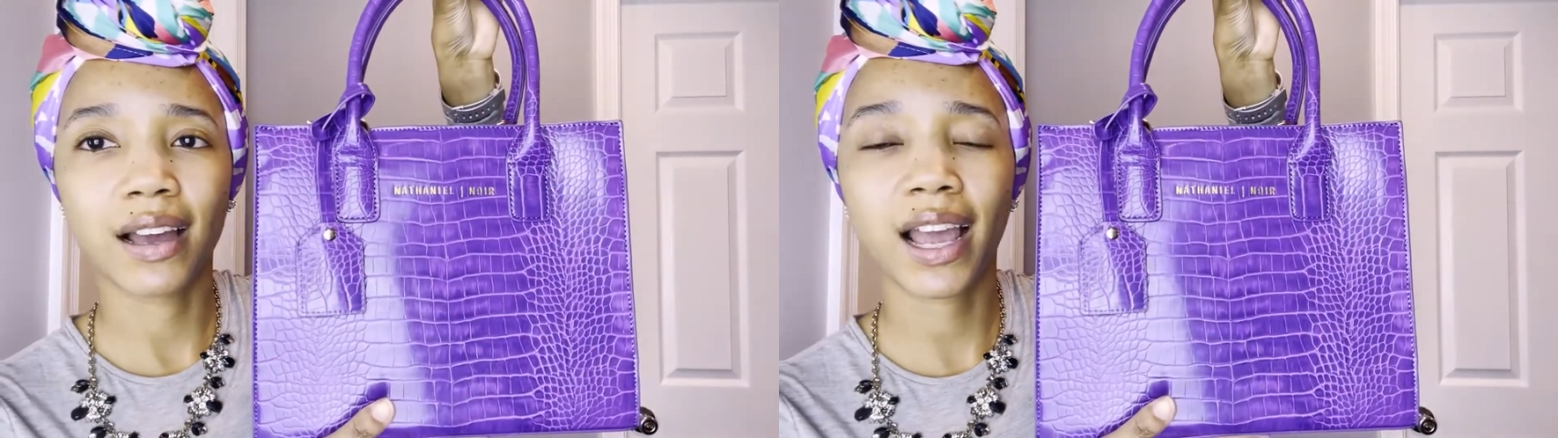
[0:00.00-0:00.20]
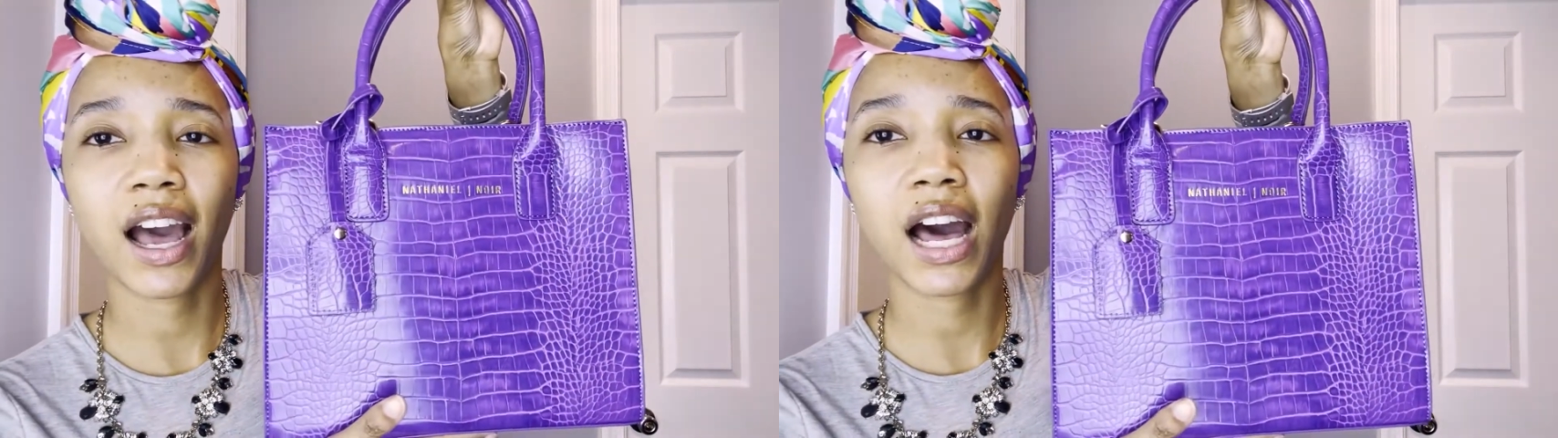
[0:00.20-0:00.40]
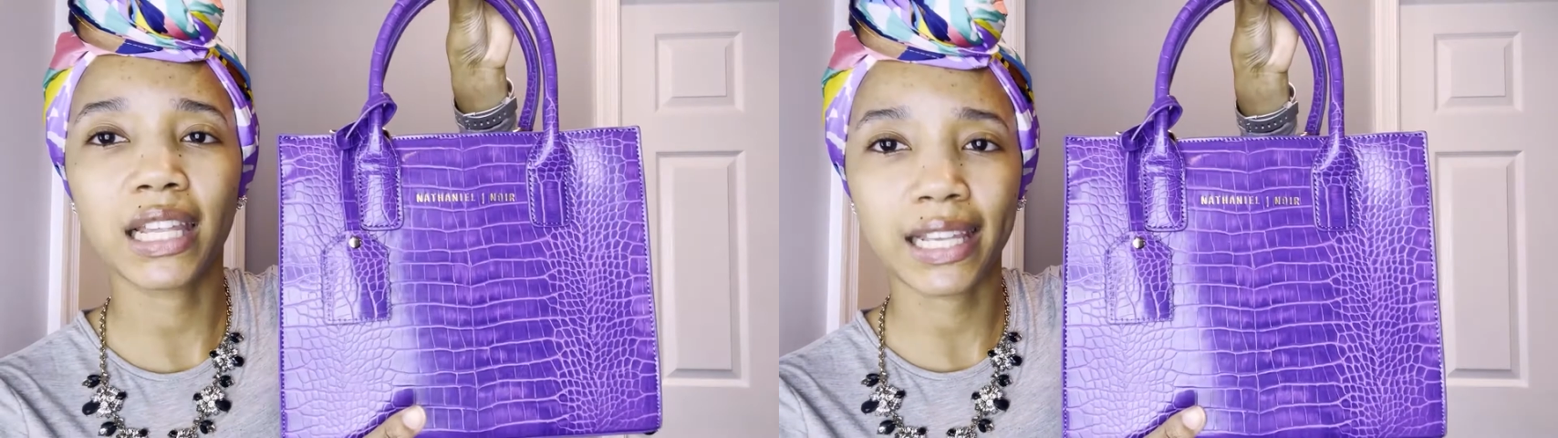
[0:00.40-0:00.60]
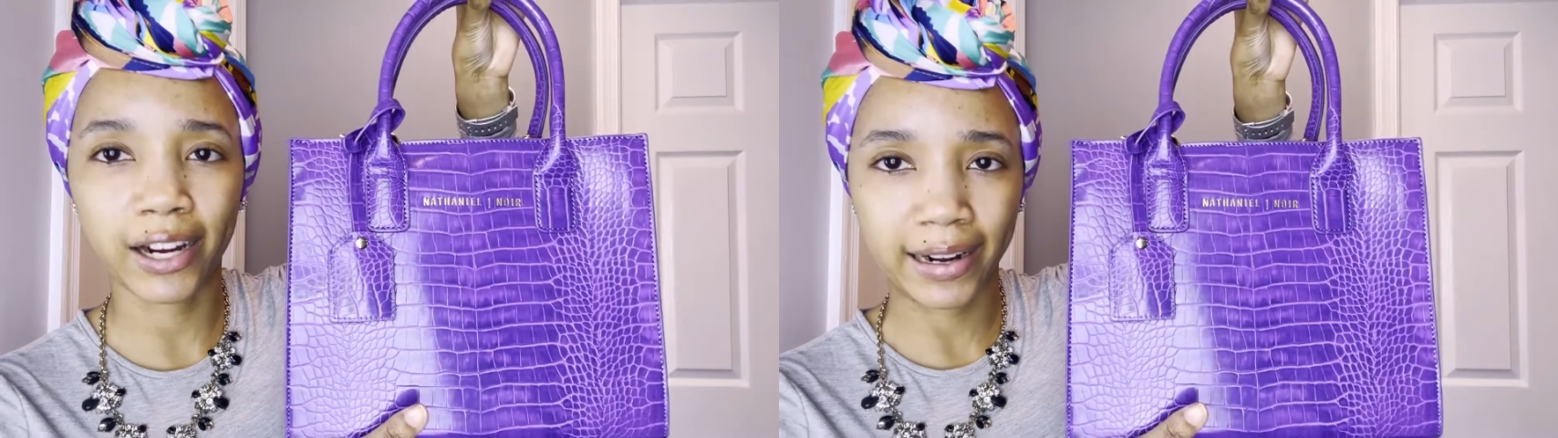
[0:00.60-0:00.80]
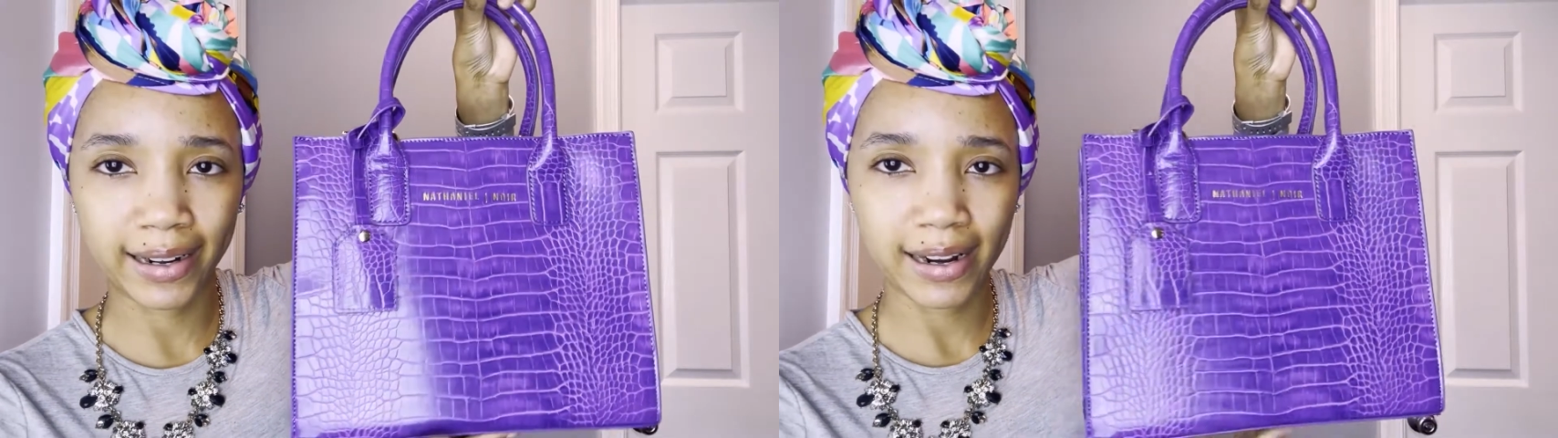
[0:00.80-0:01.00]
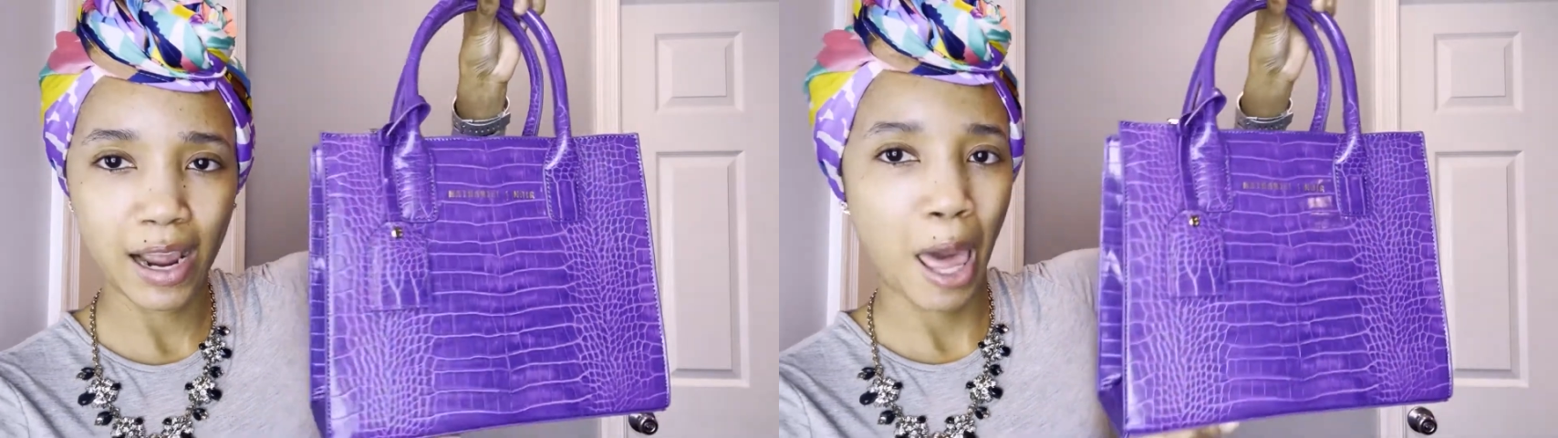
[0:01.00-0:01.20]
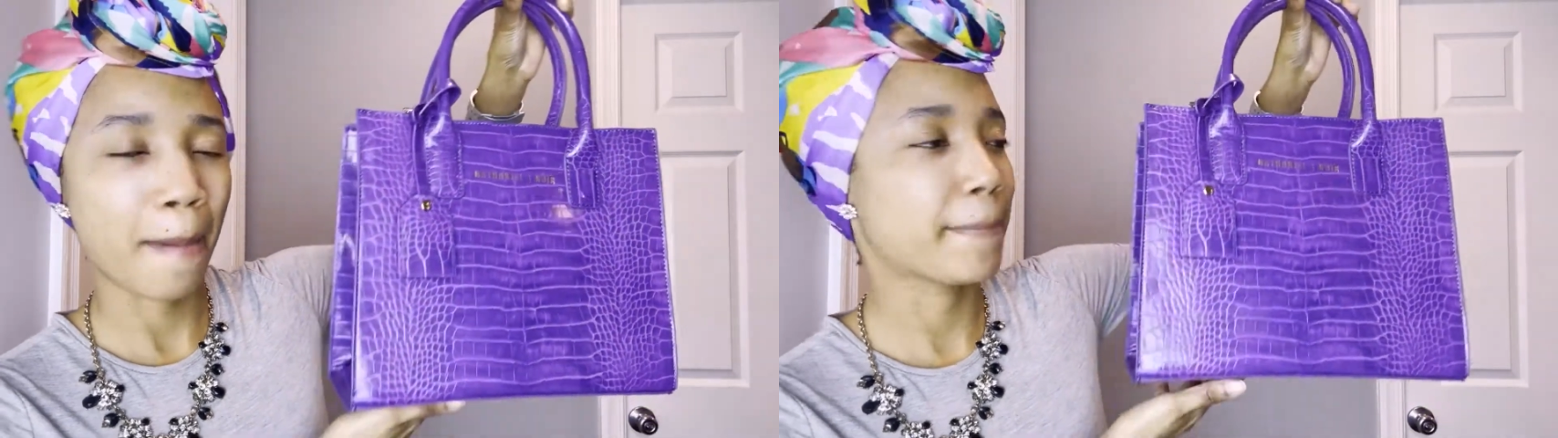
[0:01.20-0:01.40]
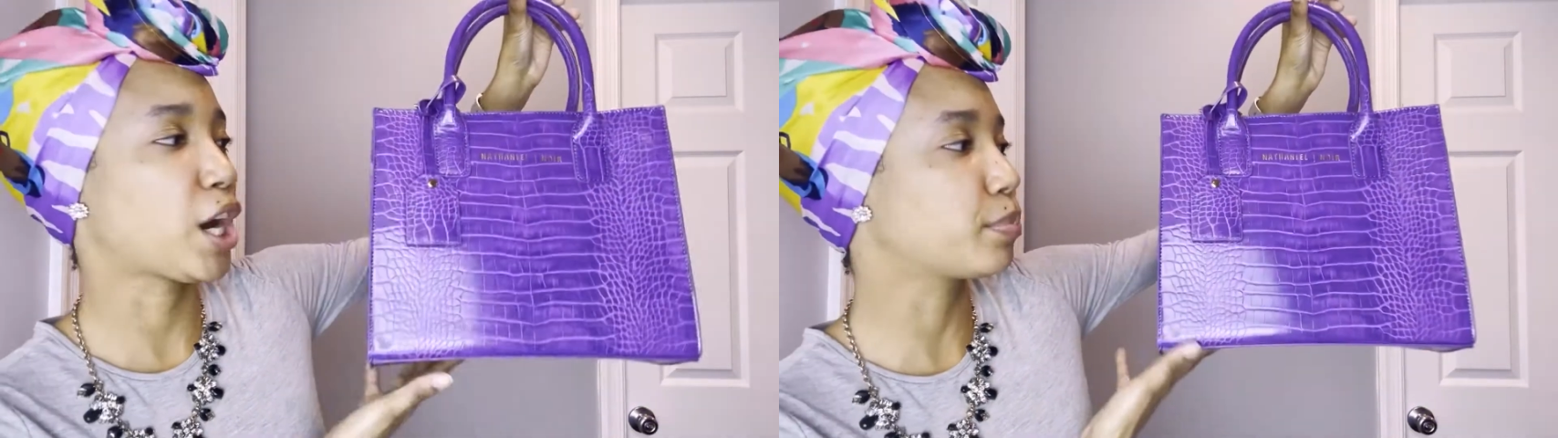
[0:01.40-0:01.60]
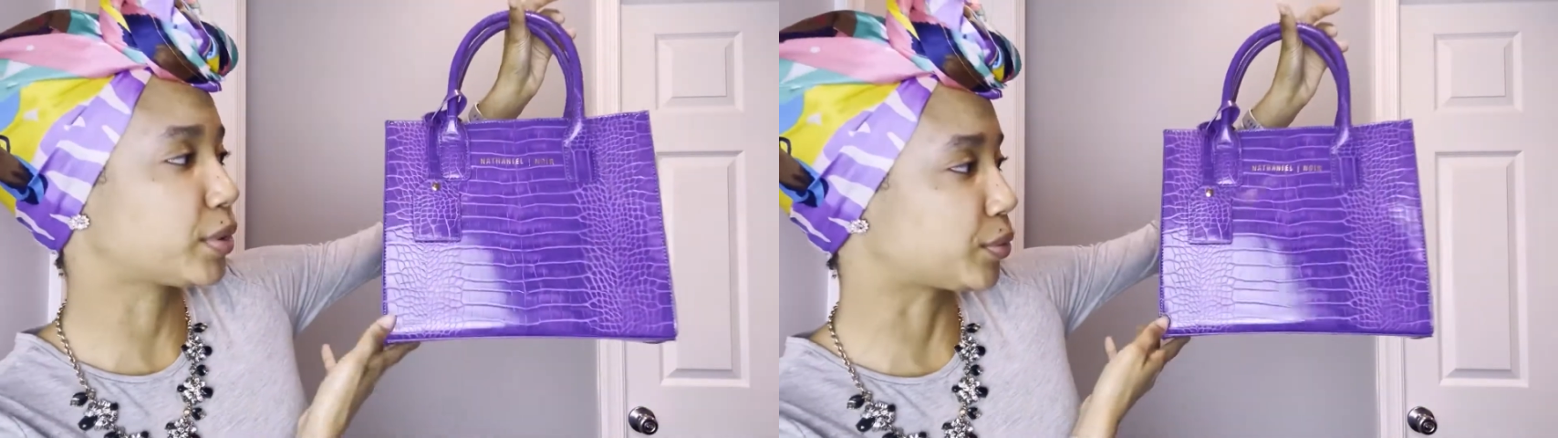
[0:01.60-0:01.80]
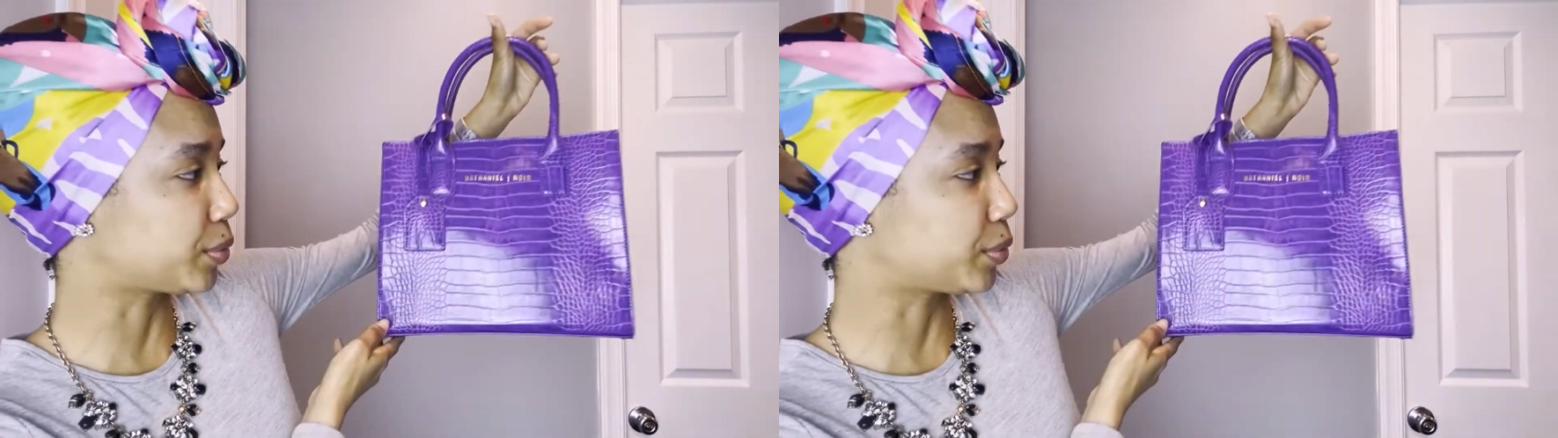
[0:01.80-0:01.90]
color. Purple.